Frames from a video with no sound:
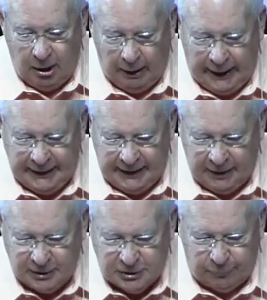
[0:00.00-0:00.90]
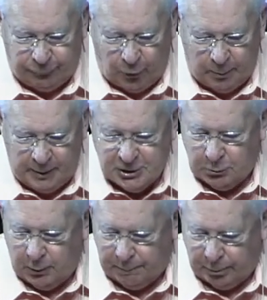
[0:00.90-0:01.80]
all right, in his
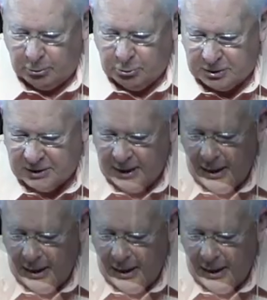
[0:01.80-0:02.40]
infirmities and reproaches.